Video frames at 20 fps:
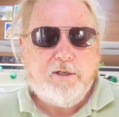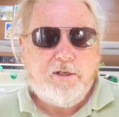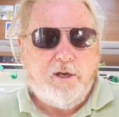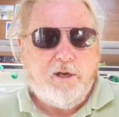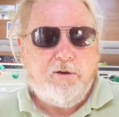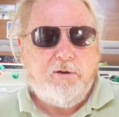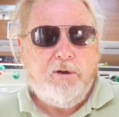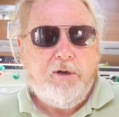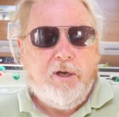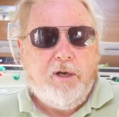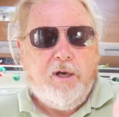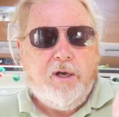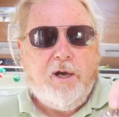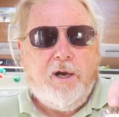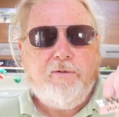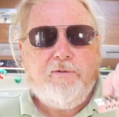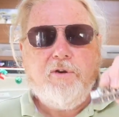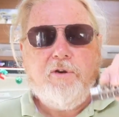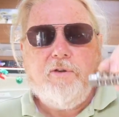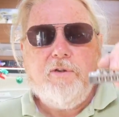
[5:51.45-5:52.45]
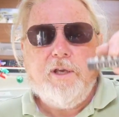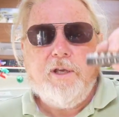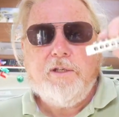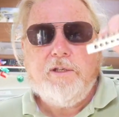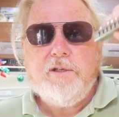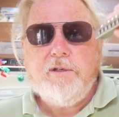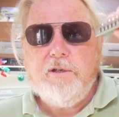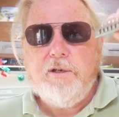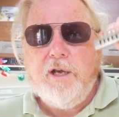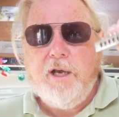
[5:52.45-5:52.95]
So I've got
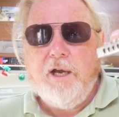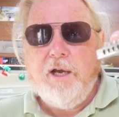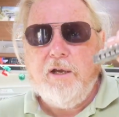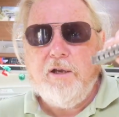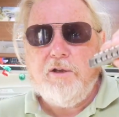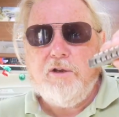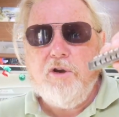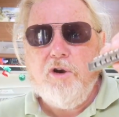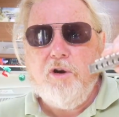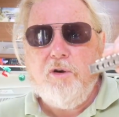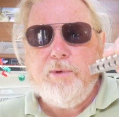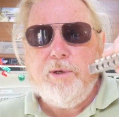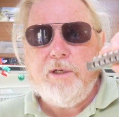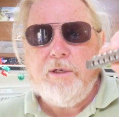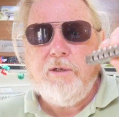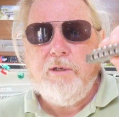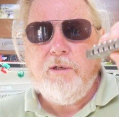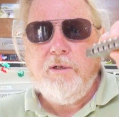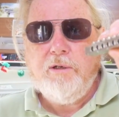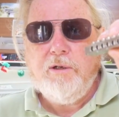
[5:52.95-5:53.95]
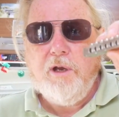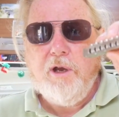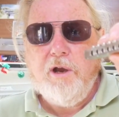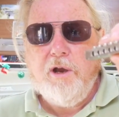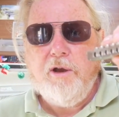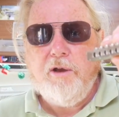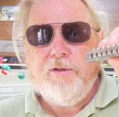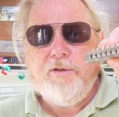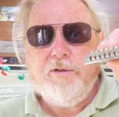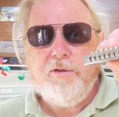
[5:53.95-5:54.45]
this common
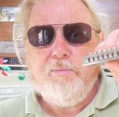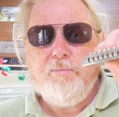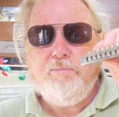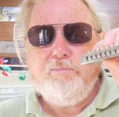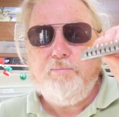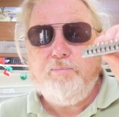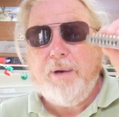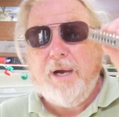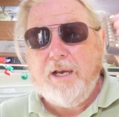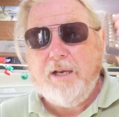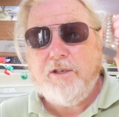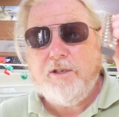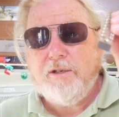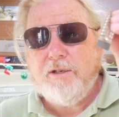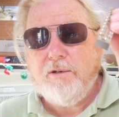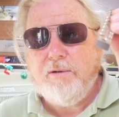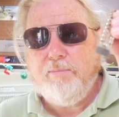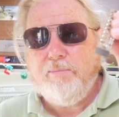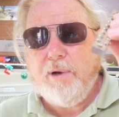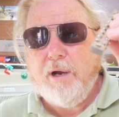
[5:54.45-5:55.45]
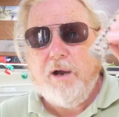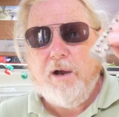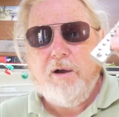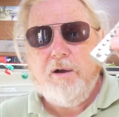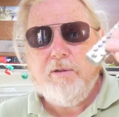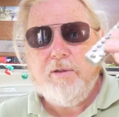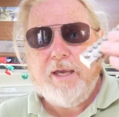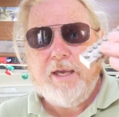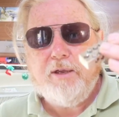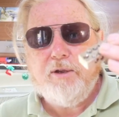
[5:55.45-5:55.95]
earth bus
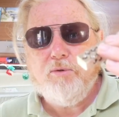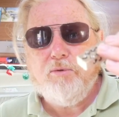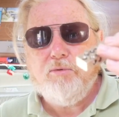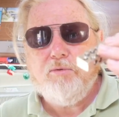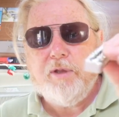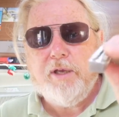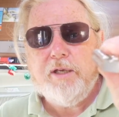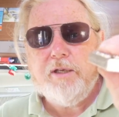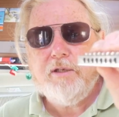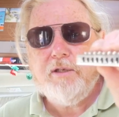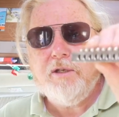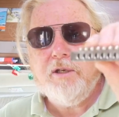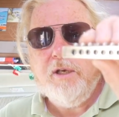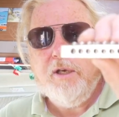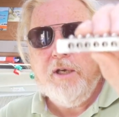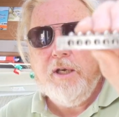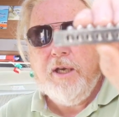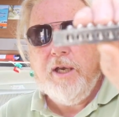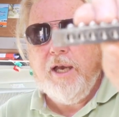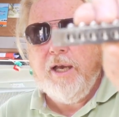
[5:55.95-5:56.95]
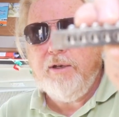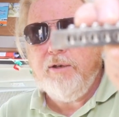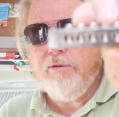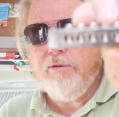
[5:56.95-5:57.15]
bar, they call this, and